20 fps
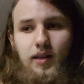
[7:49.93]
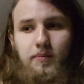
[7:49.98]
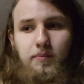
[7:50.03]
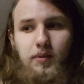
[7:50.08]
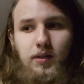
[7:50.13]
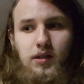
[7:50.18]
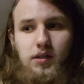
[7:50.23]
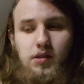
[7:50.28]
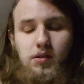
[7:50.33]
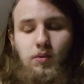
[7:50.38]

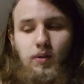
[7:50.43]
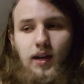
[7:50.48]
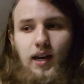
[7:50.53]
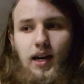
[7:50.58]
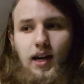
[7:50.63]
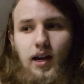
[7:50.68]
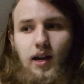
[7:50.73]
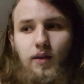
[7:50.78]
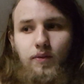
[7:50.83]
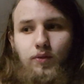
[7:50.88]
because you
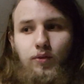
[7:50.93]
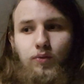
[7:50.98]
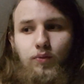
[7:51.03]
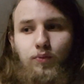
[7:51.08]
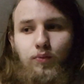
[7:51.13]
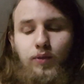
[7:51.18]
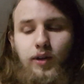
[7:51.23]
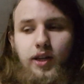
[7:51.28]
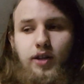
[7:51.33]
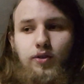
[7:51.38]
have
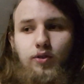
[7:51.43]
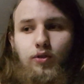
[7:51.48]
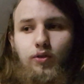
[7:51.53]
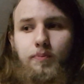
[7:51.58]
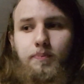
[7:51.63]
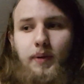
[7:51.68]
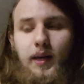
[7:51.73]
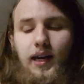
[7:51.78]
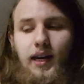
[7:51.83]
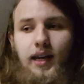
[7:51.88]

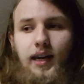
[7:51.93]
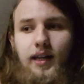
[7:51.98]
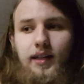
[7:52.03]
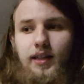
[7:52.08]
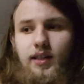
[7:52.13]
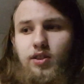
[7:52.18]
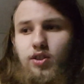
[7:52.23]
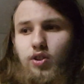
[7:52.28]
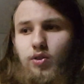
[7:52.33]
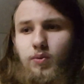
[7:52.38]
Riku, Pain,
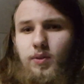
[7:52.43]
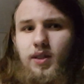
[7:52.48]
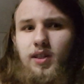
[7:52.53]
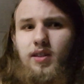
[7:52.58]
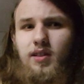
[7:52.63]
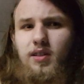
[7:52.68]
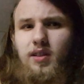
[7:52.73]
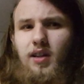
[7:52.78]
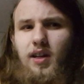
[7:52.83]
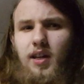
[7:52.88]
and
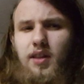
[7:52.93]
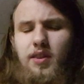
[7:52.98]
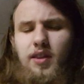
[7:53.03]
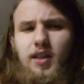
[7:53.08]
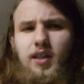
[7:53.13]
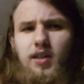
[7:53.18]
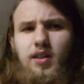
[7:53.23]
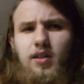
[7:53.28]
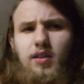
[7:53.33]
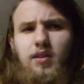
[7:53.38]
Yuna, I
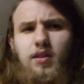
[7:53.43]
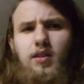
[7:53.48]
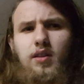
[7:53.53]
think